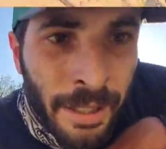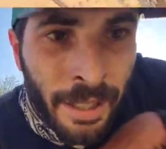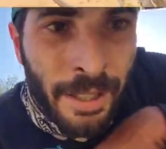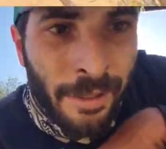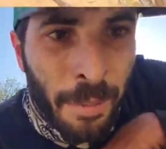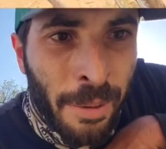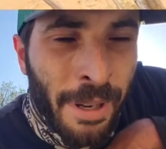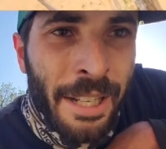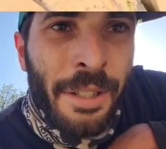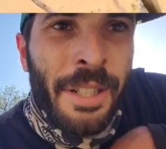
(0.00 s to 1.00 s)
as if by
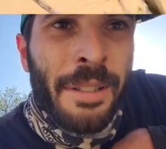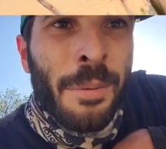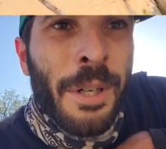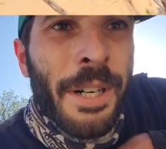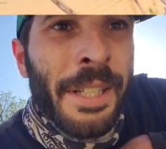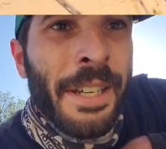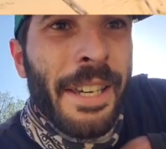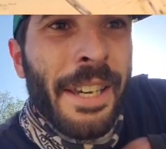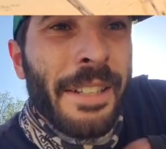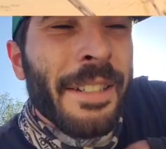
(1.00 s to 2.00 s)
magic, it's working
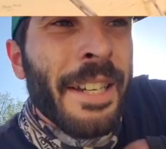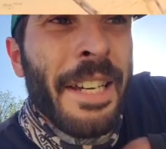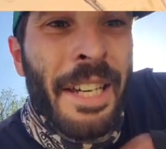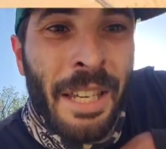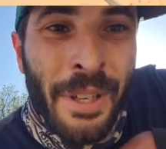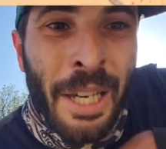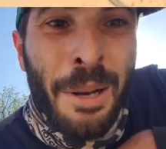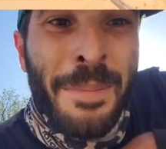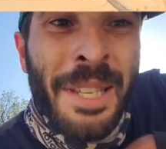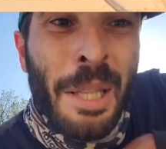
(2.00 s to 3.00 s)
again. If it
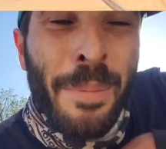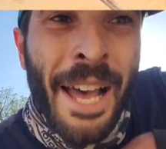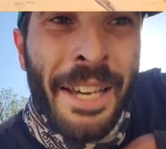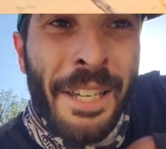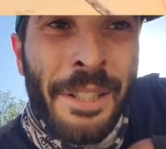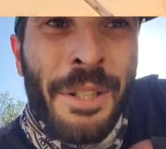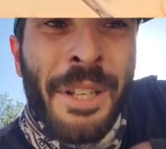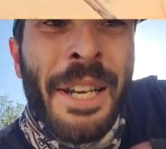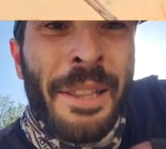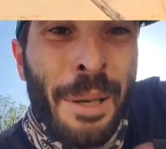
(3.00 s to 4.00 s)
comes in the package,
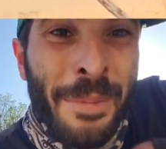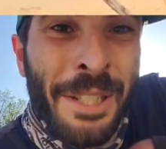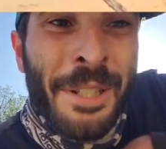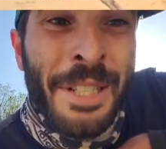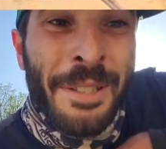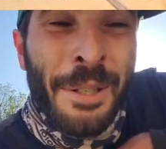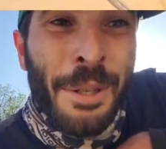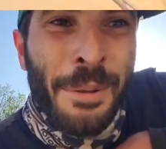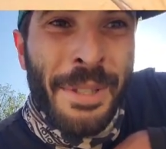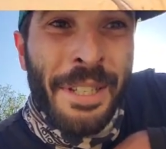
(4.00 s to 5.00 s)
that means you need to
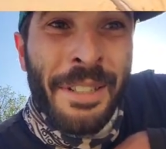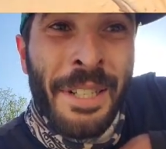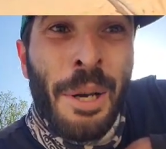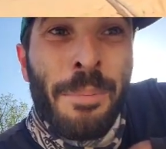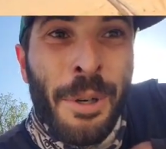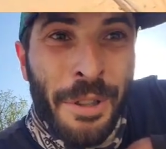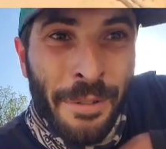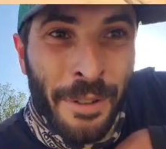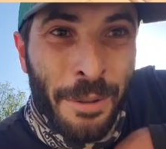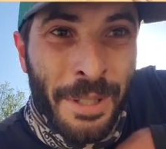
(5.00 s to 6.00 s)
use it. Put the
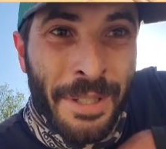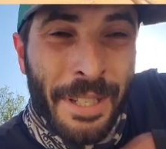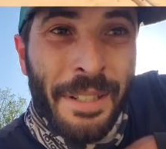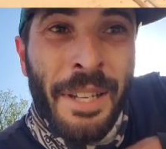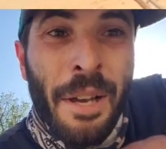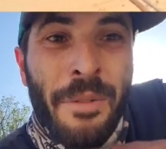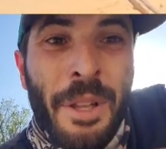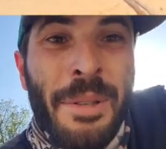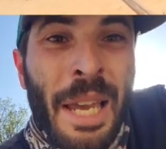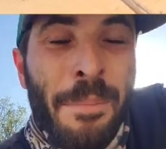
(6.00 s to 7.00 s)
filters in. For
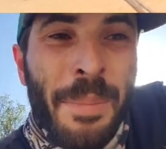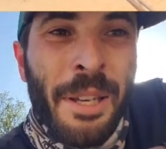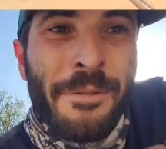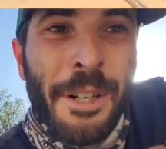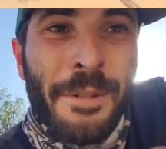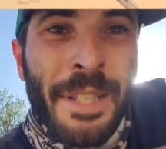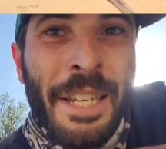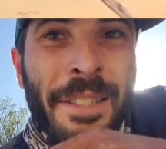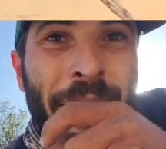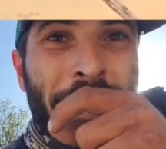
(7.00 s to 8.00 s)
those MP
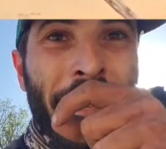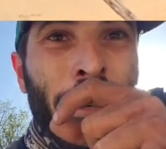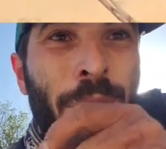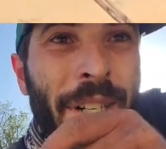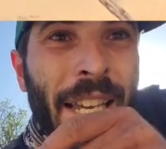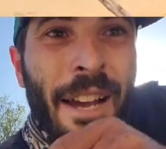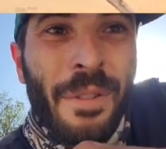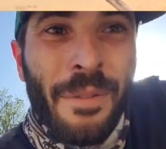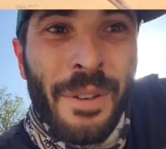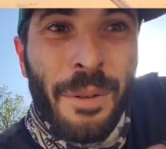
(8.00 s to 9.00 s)
rotators, they already have
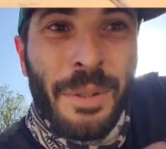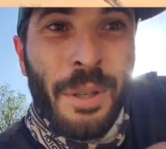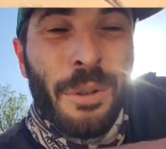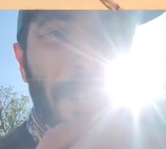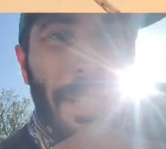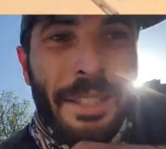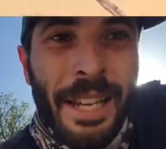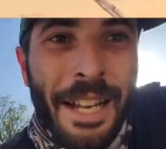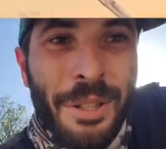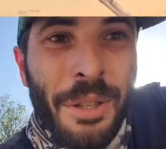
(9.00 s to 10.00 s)
the filter already
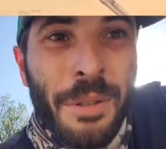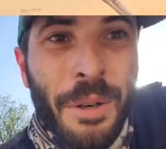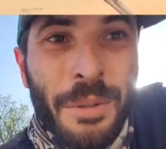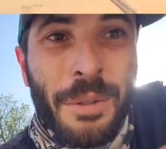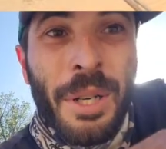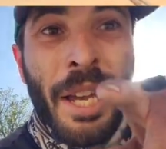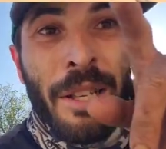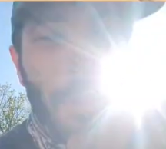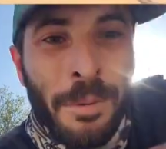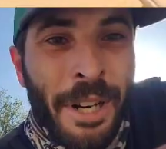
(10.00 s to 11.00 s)
attached to the nozzle.
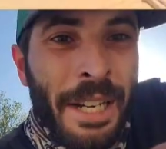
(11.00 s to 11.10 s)
Spray